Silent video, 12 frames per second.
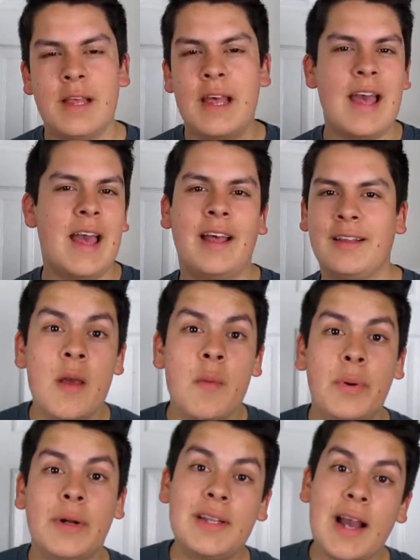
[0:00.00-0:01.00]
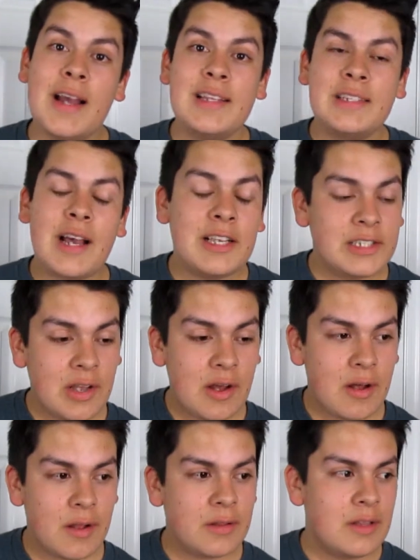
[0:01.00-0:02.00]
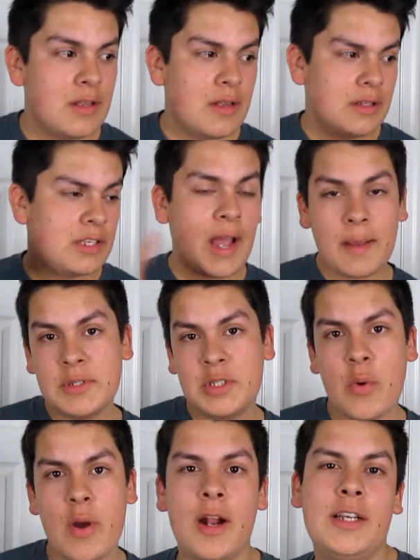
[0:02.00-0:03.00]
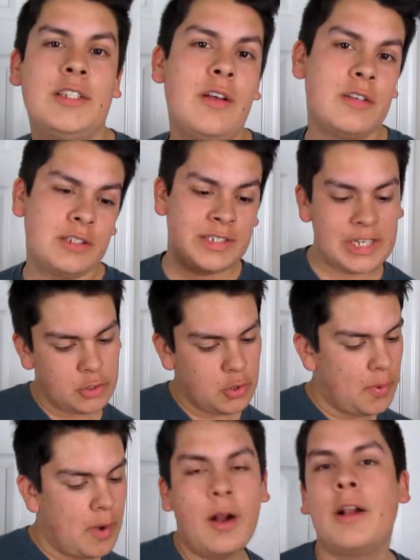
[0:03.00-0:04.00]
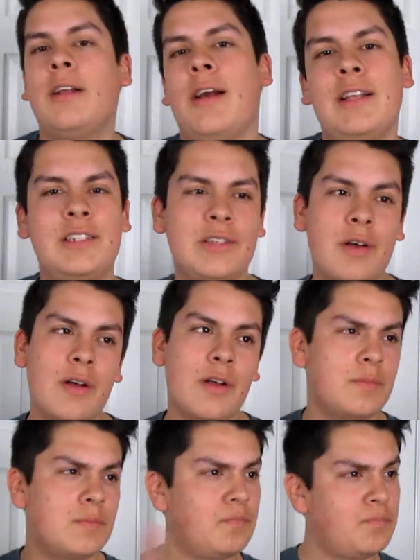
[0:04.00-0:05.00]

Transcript: Eh. But guys, I saw Times Square, I saw Central Park, I saw